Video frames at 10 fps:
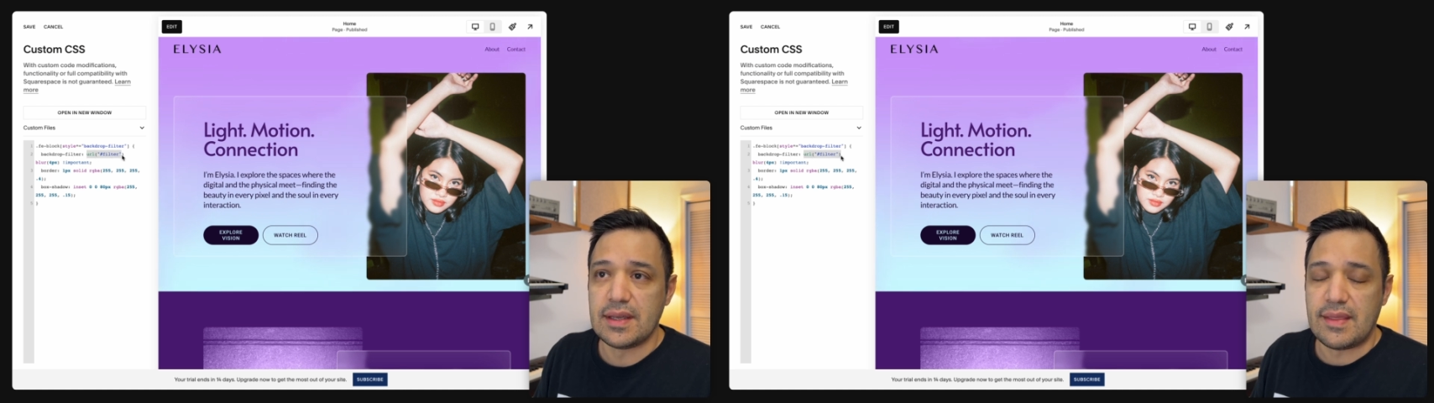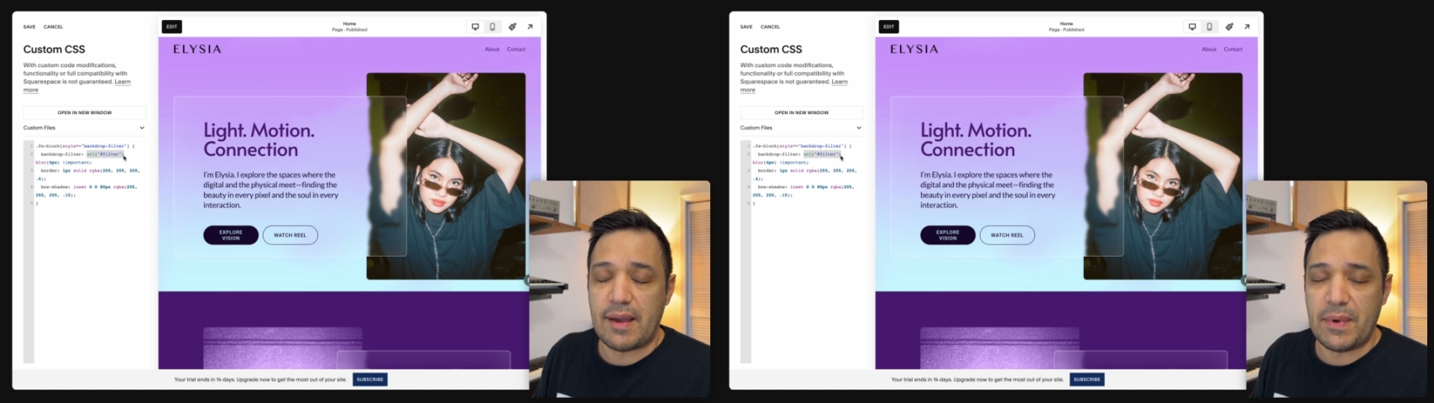
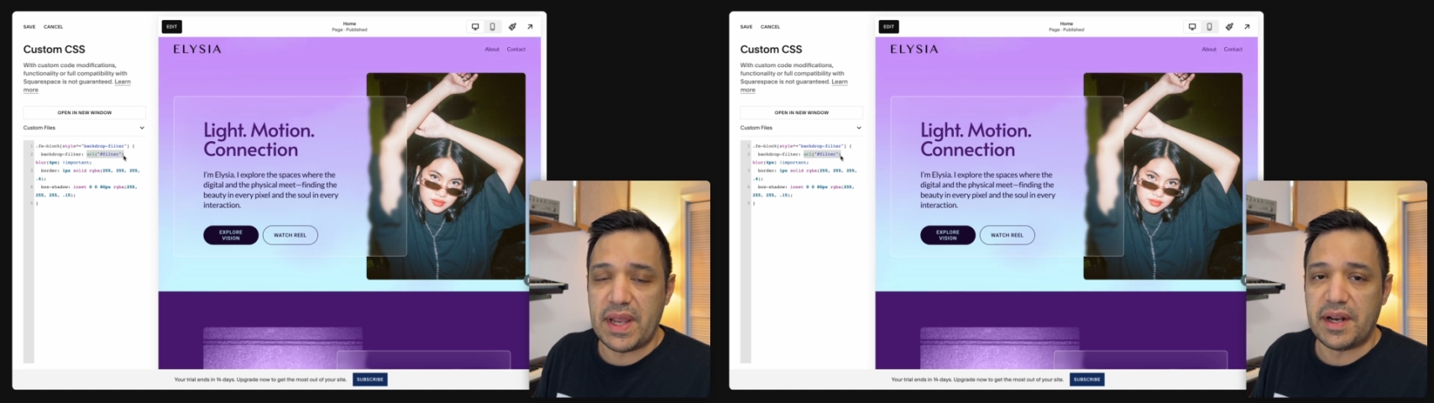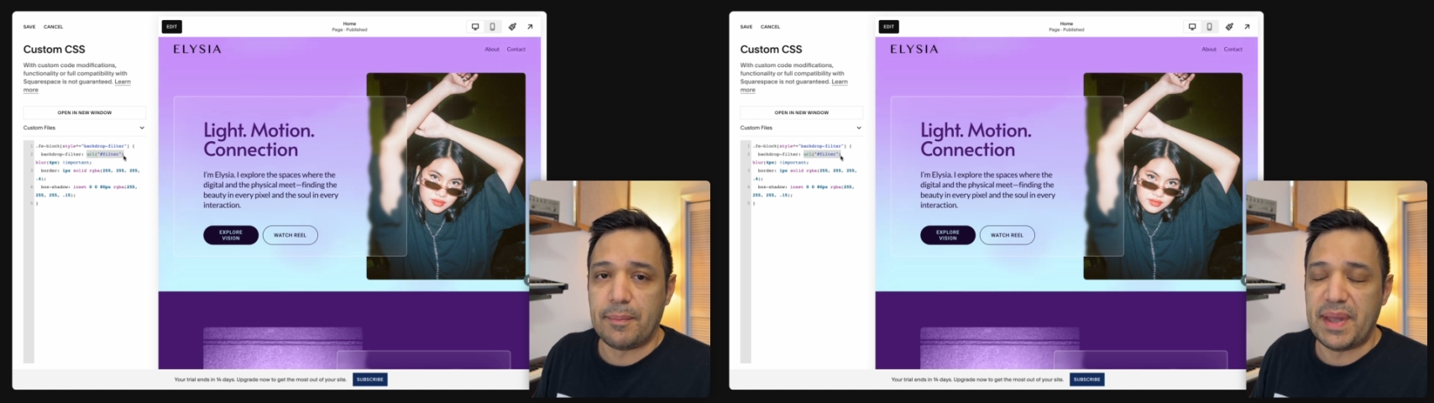that we
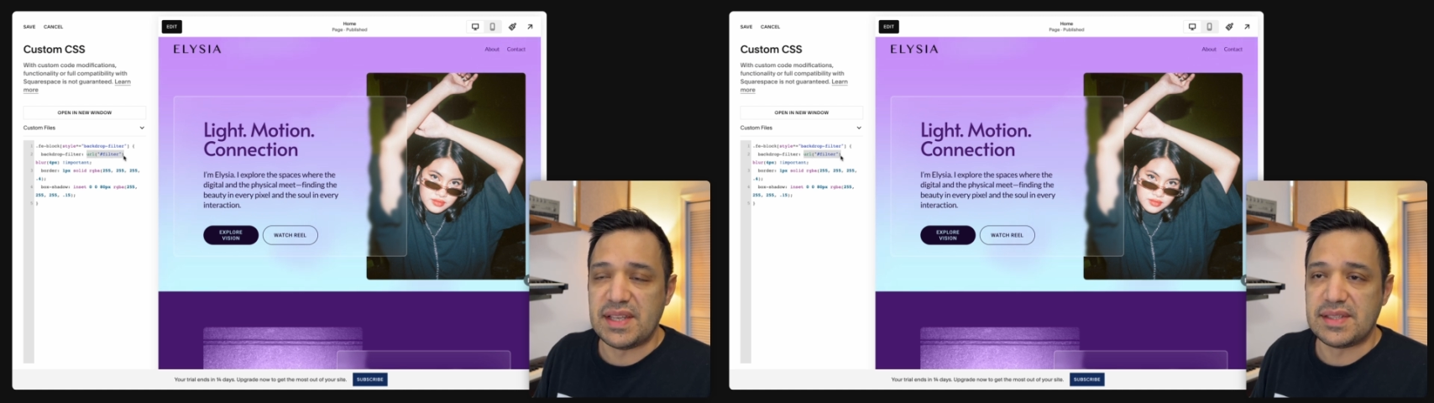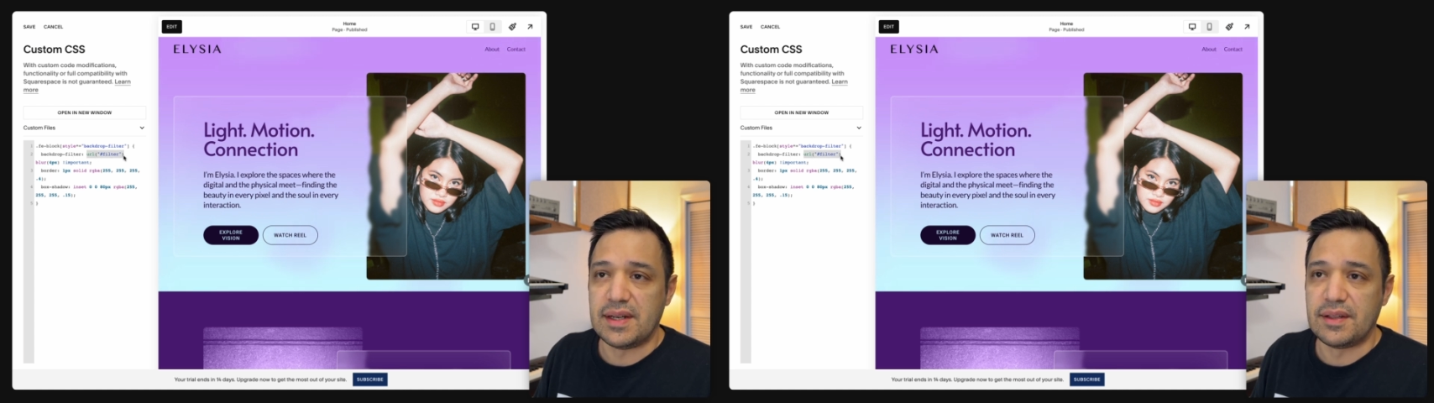ended up
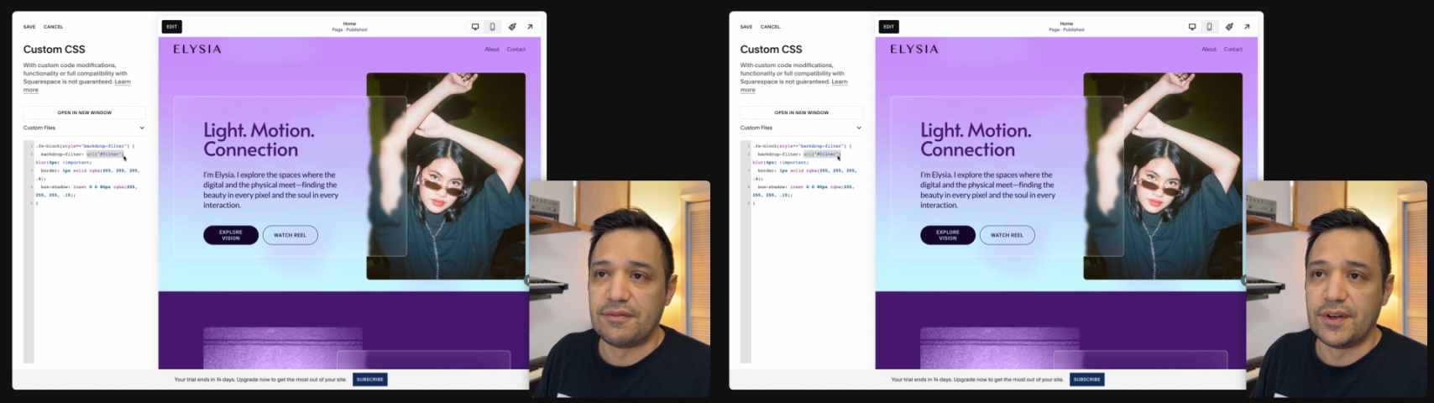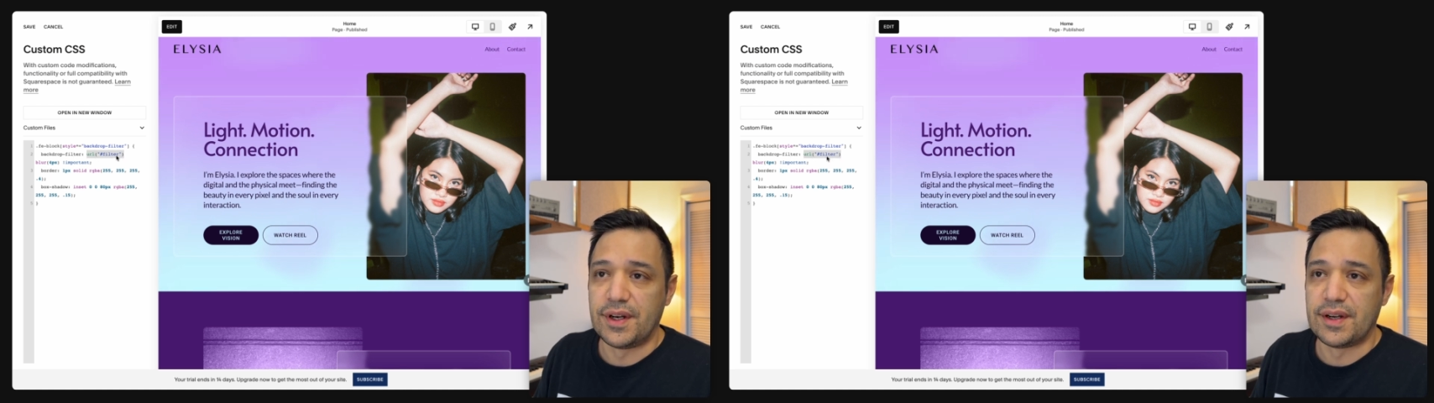pasting in the
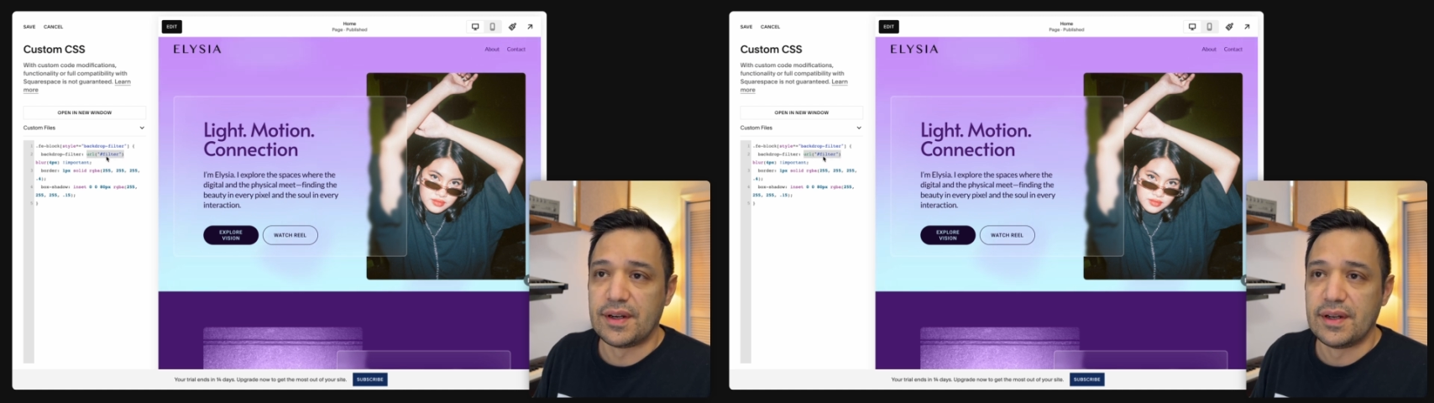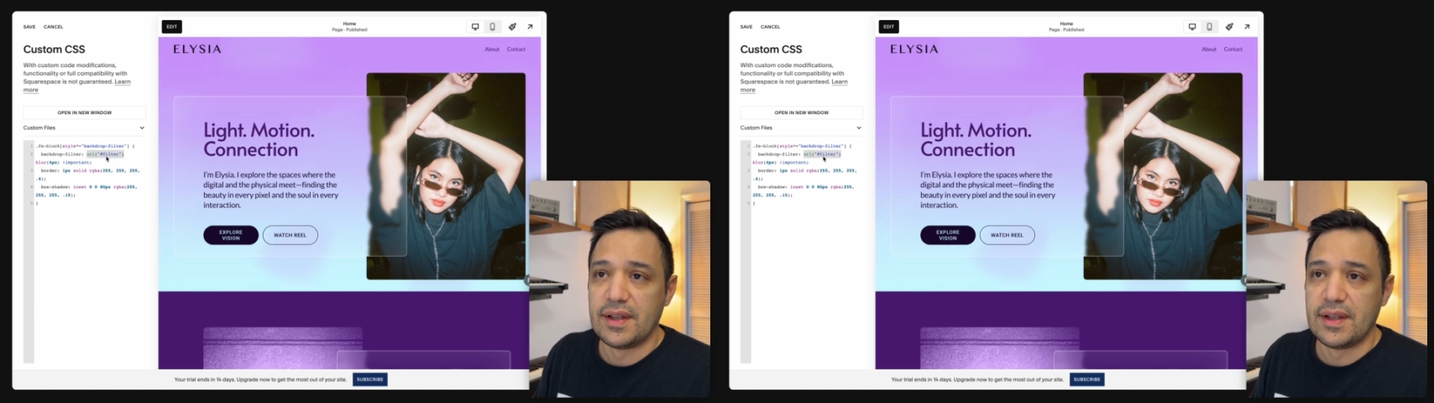footer.